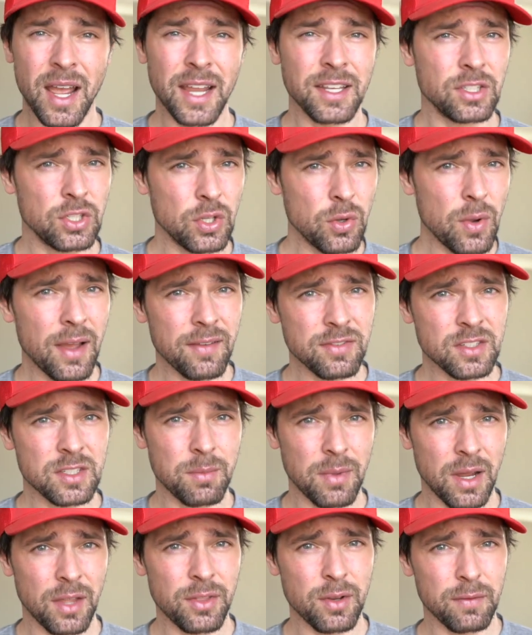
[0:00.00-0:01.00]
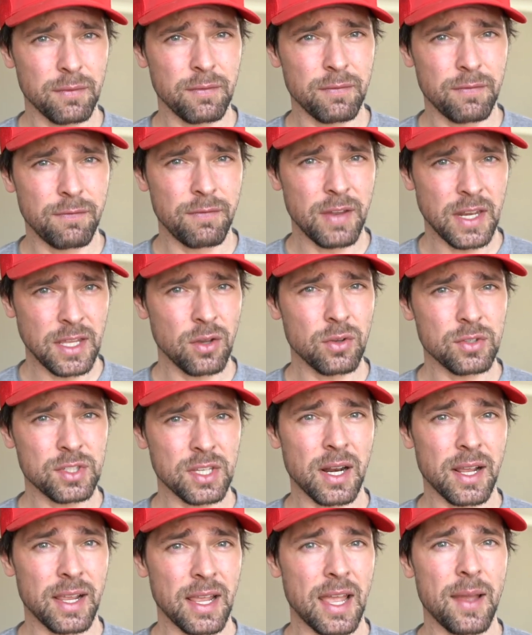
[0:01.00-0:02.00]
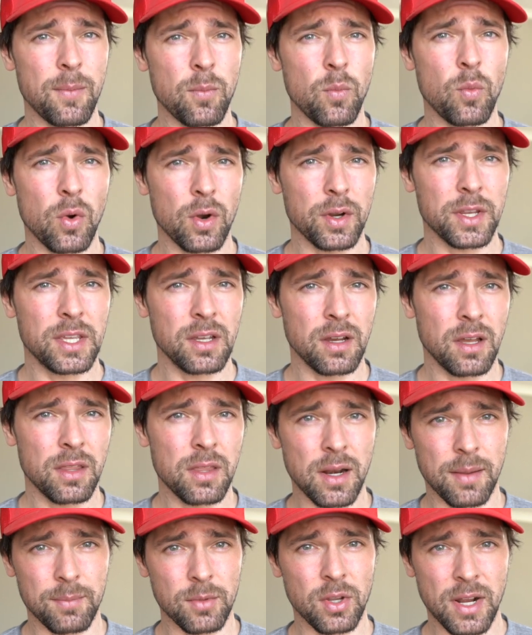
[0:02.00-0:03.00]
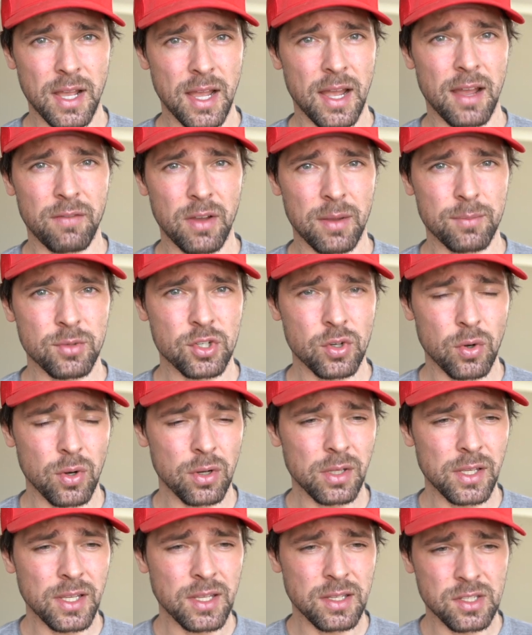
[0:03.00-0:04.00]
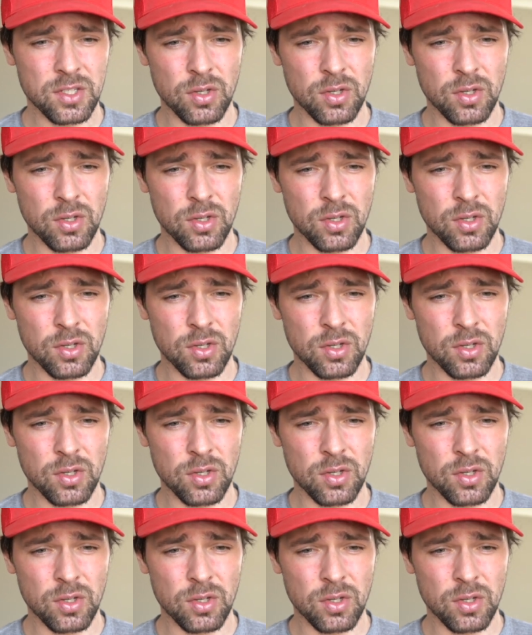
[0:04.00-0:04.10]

I do have some other videos that I am working on that I'm gonna have up shortly.